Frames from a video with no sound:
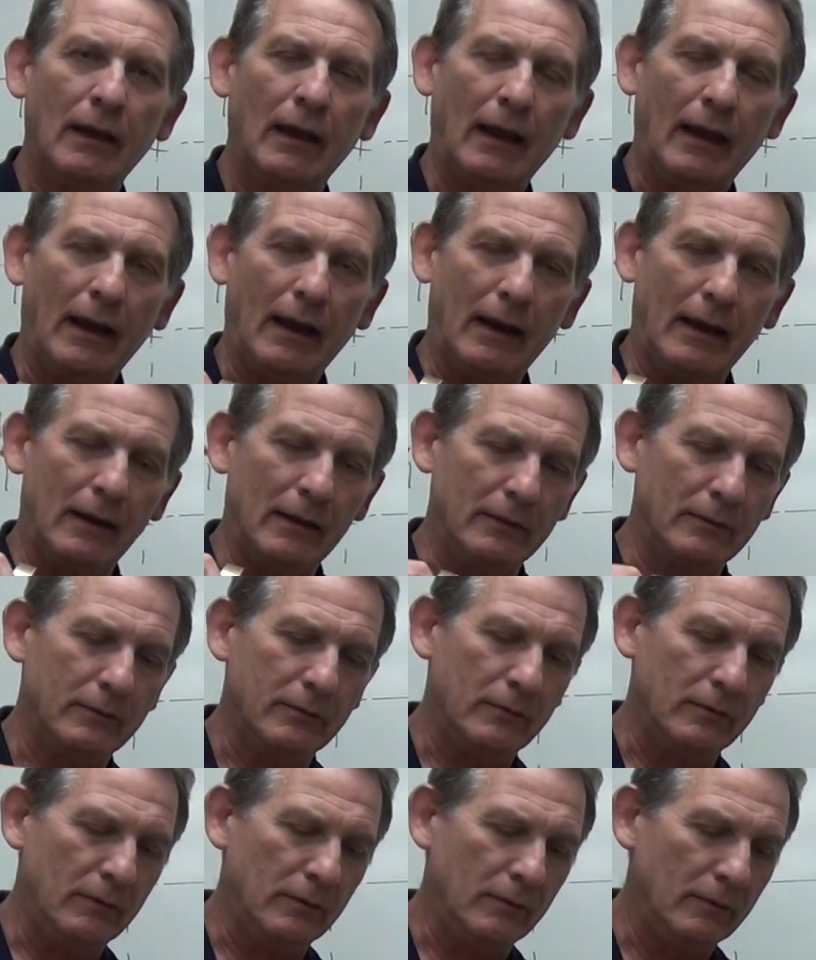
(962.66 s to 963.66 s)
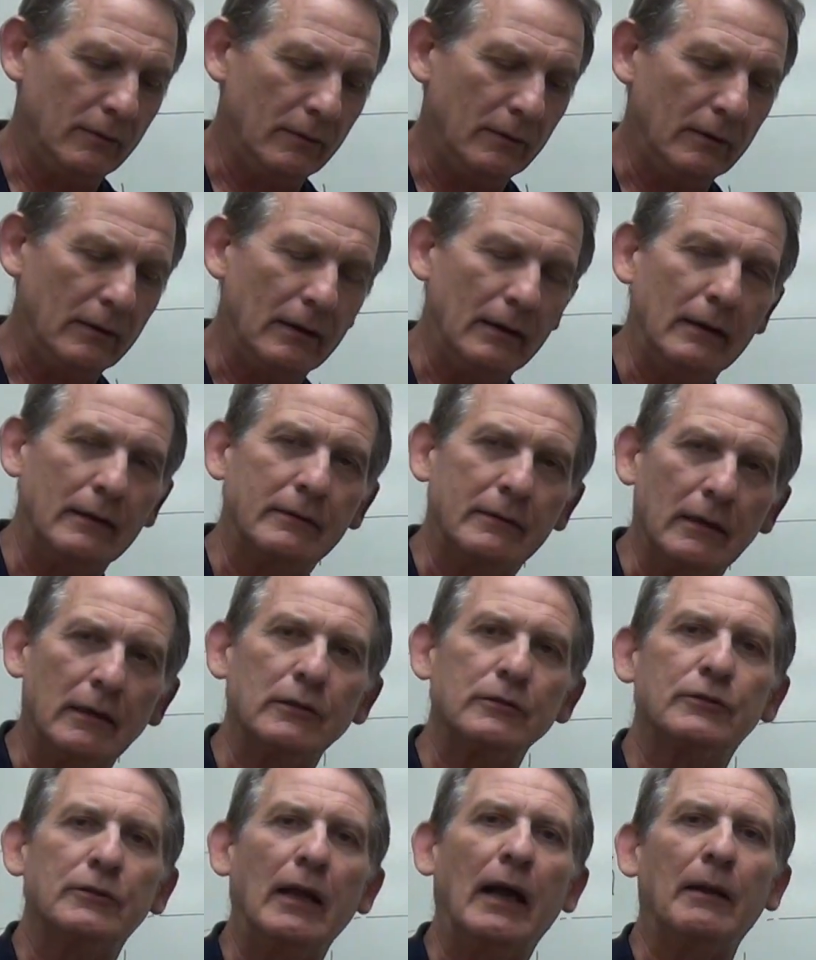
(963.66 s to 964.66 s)
and it
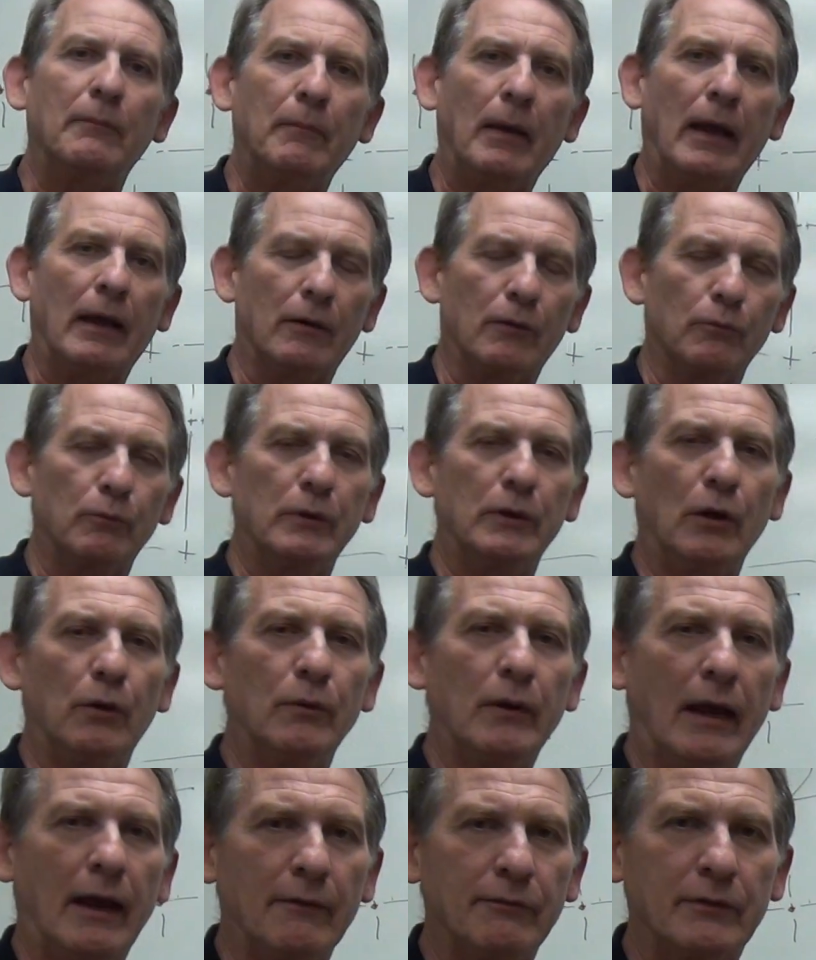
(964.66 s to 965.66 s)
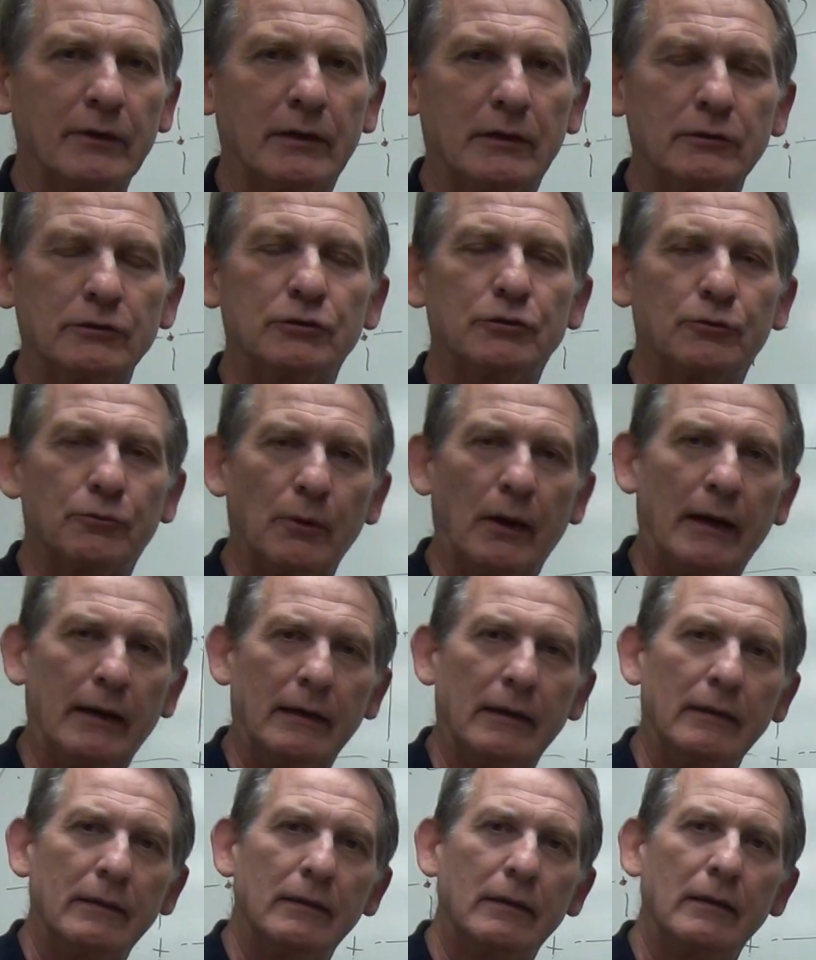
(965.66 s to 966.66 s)
does not matter. We don't have to constrain
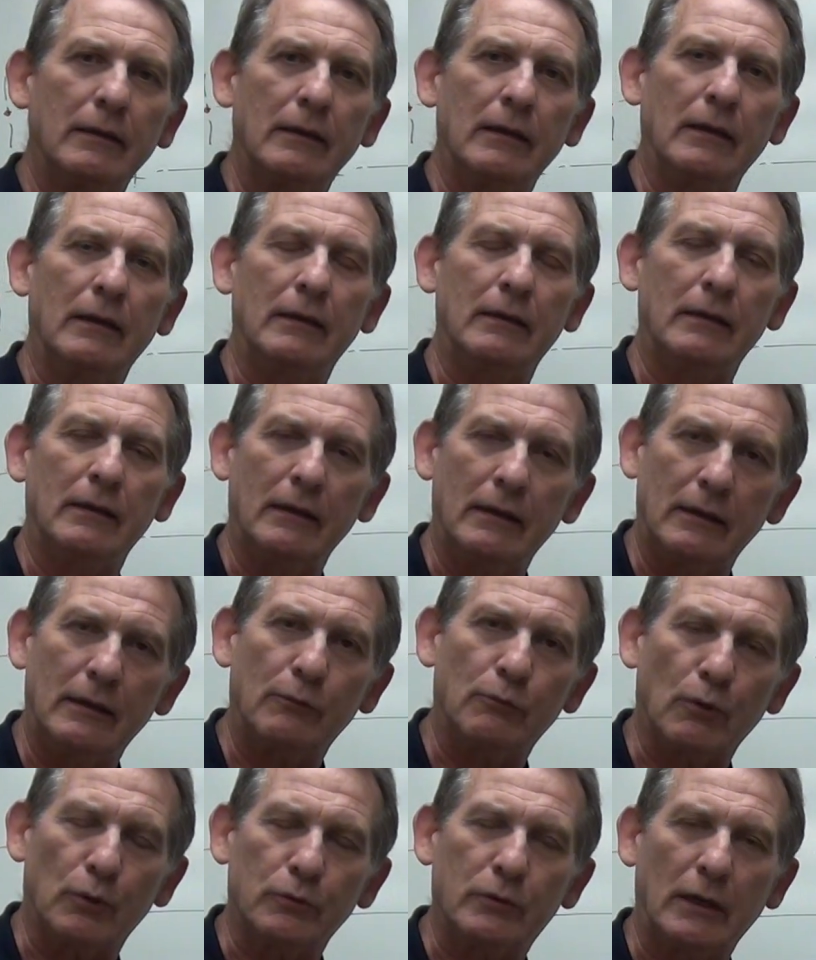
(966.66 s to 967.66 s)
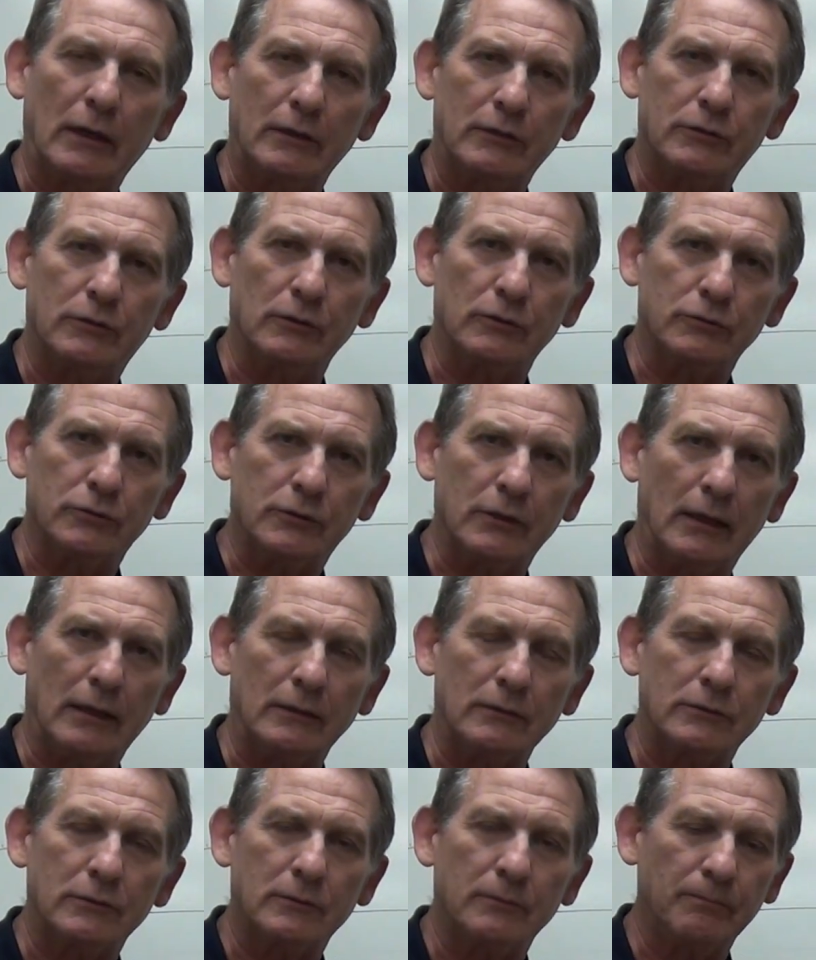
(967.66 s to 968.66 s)
it in any rotational
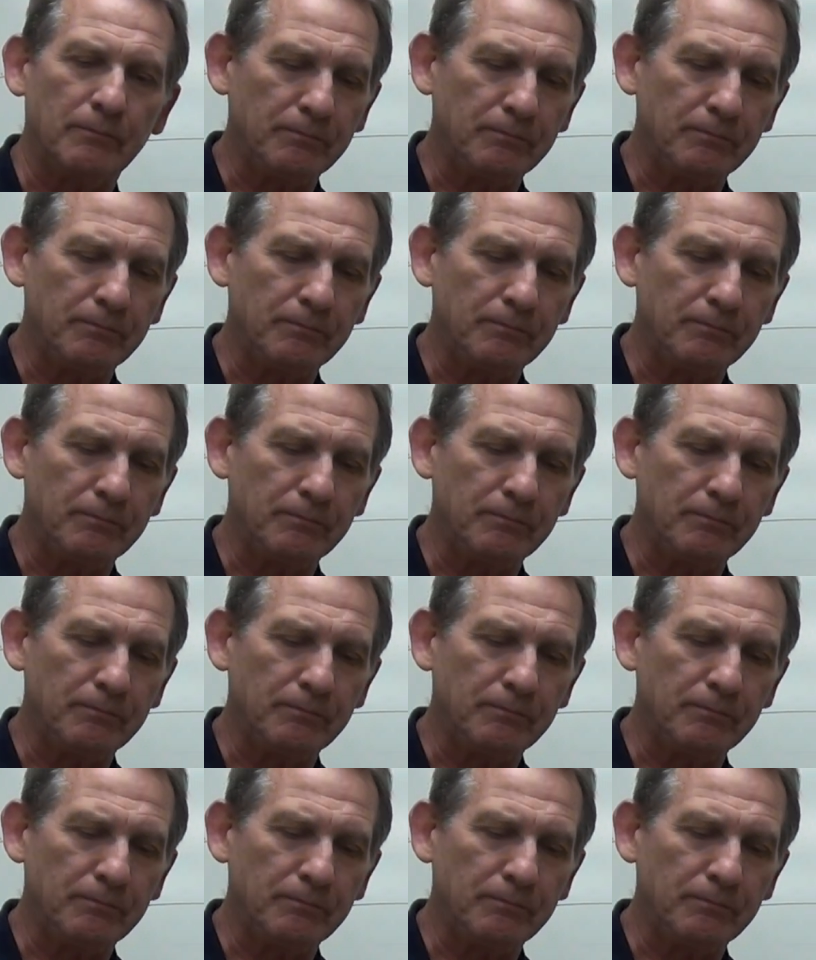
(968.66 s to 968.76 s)
sense.